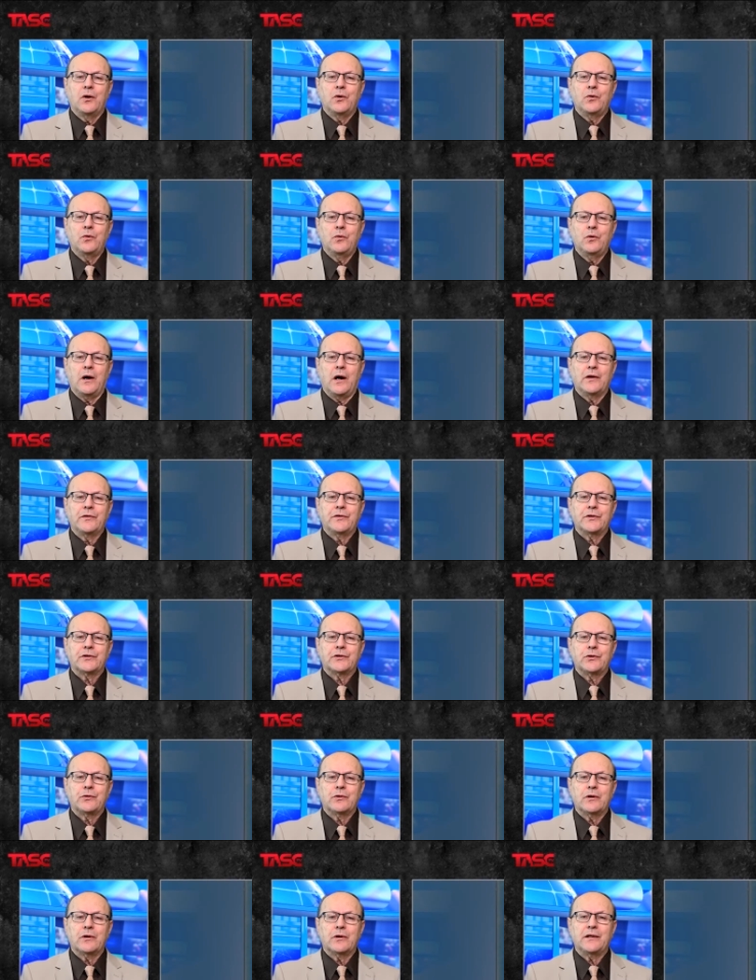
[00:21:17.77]
who
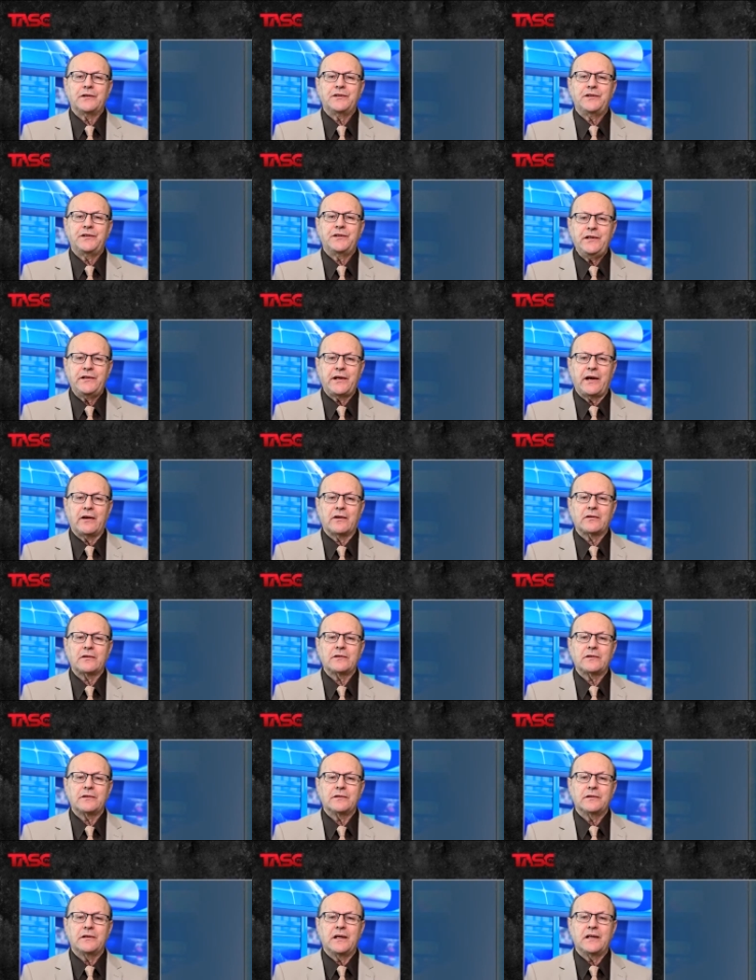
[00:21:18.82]
undertook a
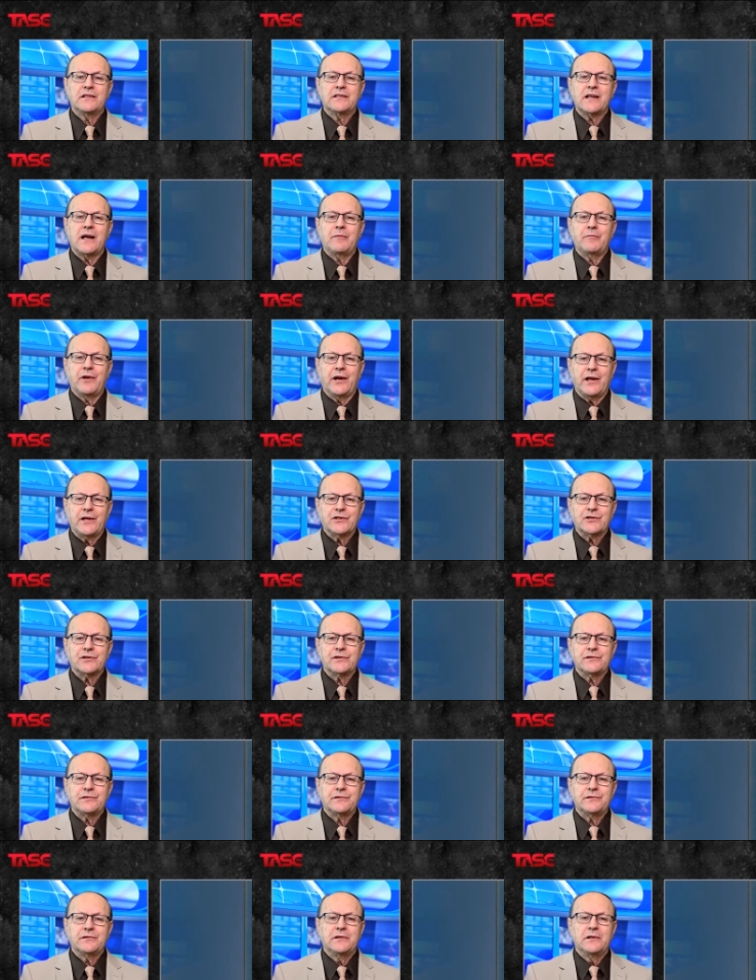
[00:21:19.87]
detailed
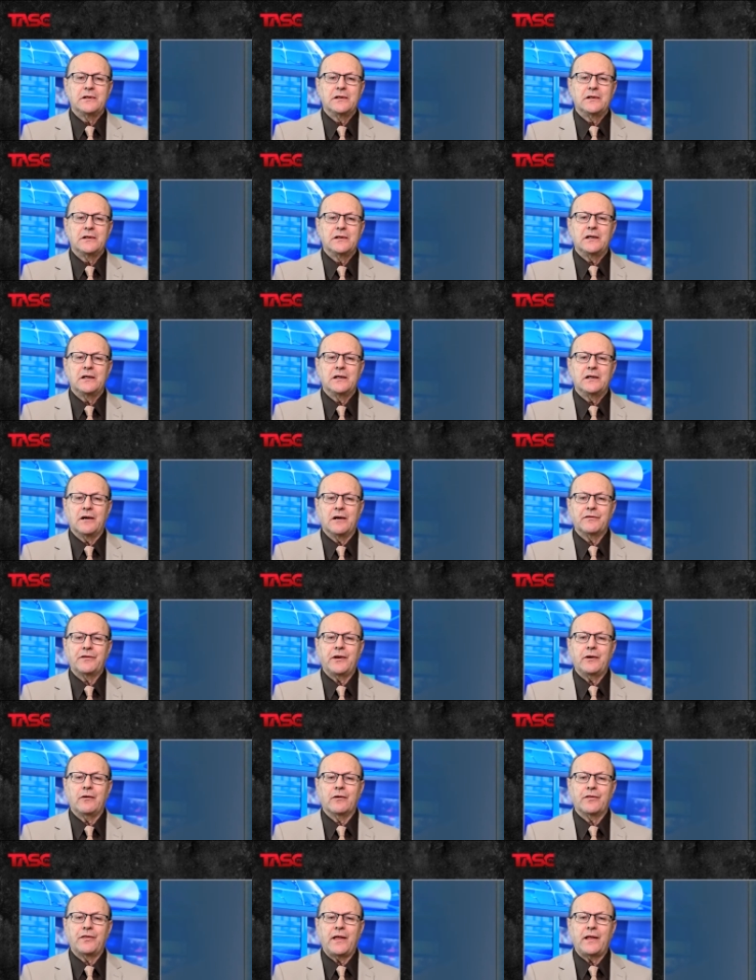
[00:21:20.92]
examination of
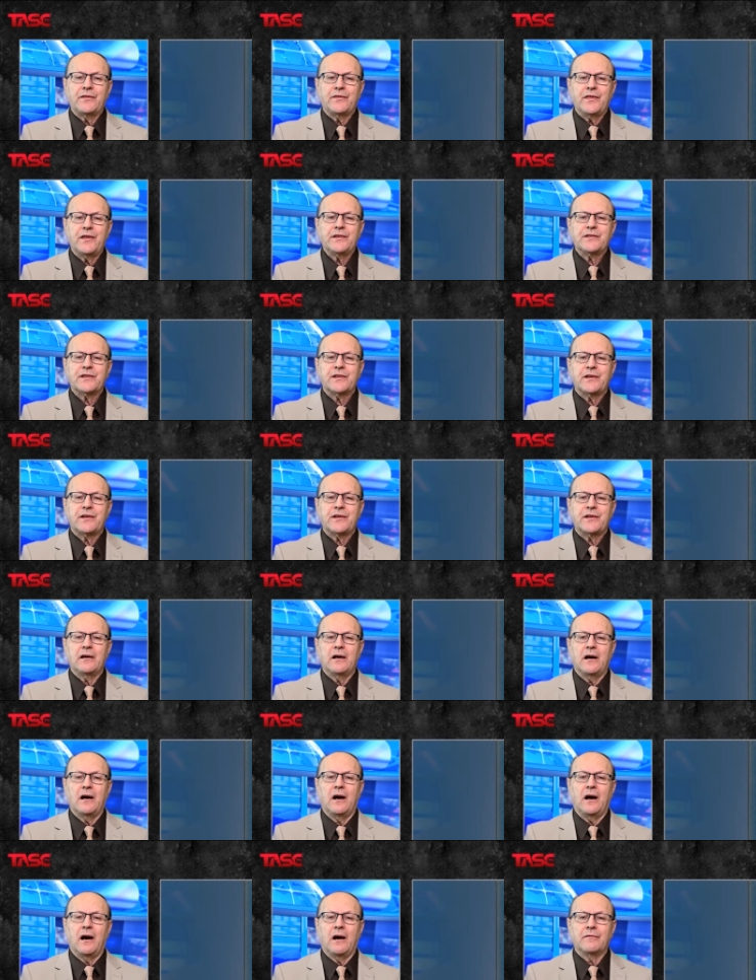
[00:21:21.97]
the authenticity
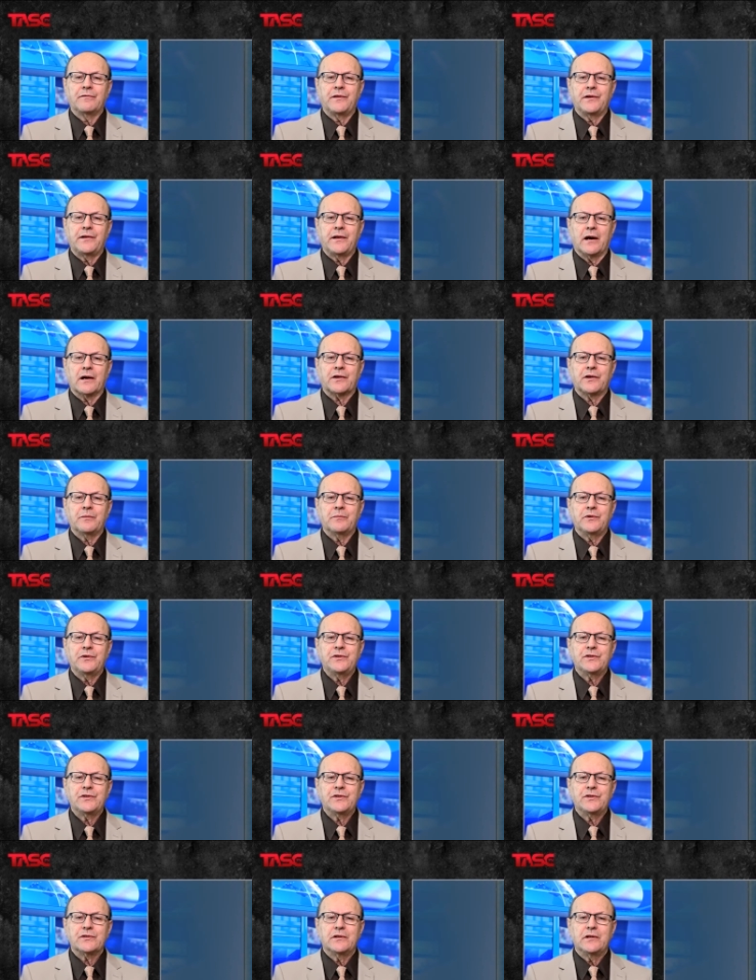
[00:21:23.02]
of the
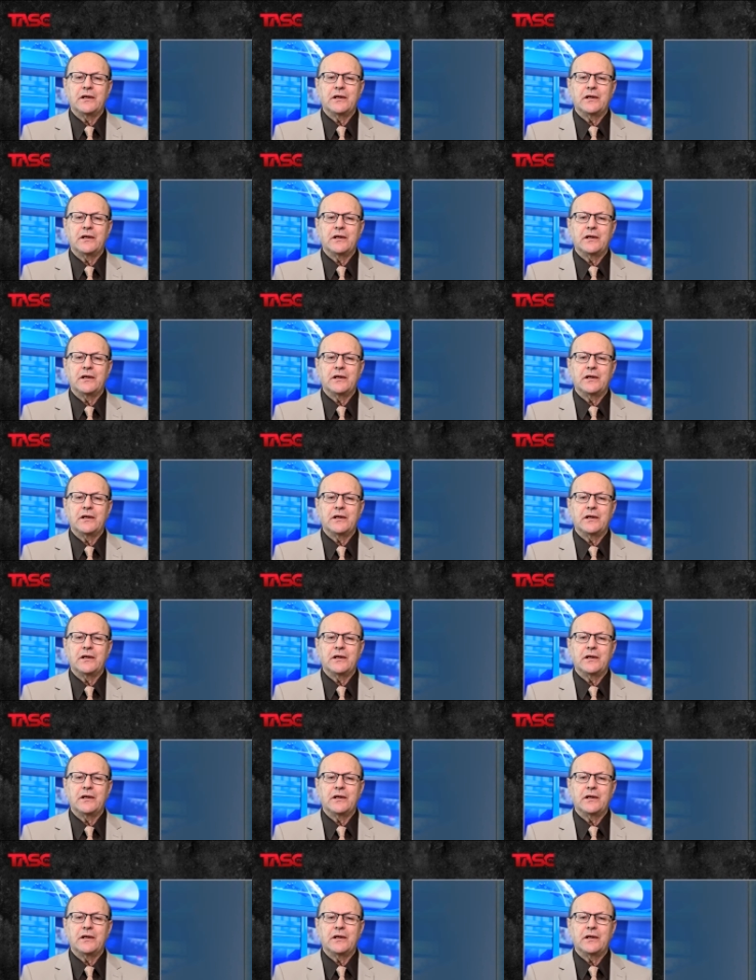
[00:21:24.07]
documents